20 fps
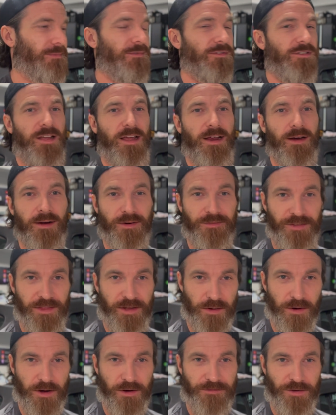tear everything
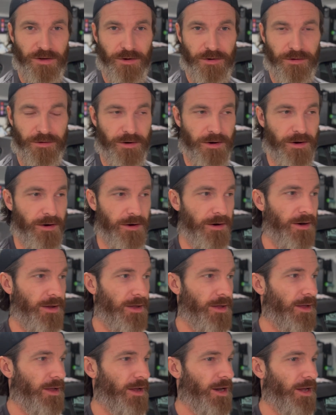off of your car
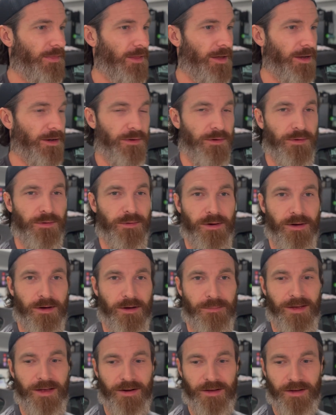and then go, oh
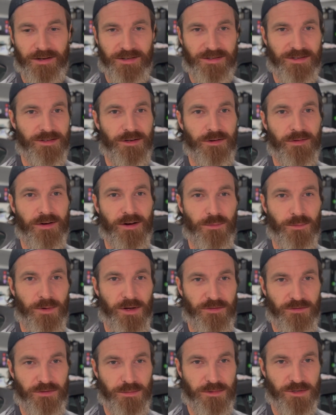man, I got to sit around and wait
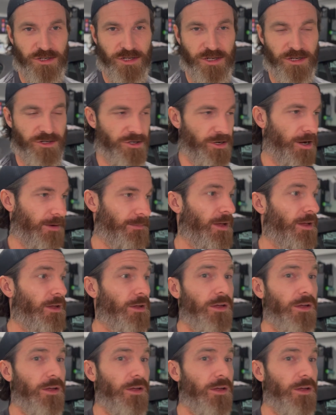for the machine shop.